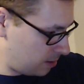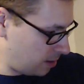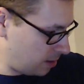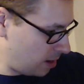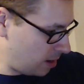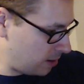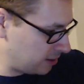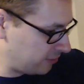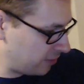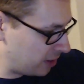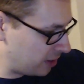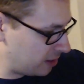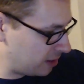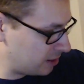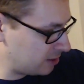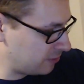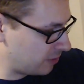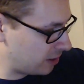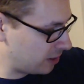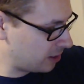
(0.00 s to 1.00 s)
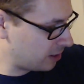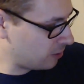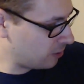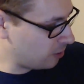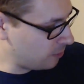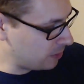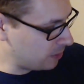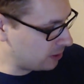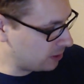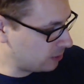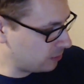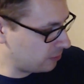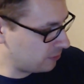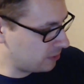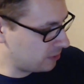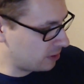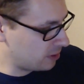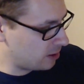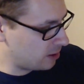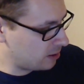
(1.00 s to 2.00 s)
No, it's fine, it's fine. I'll open it with
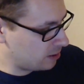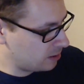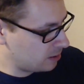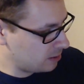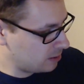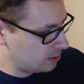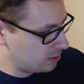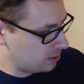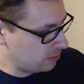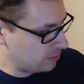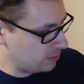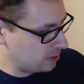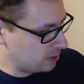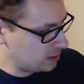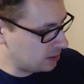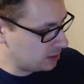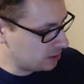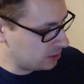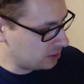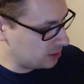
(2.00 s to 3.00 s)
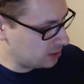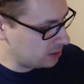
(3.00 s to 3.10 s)
the scissors.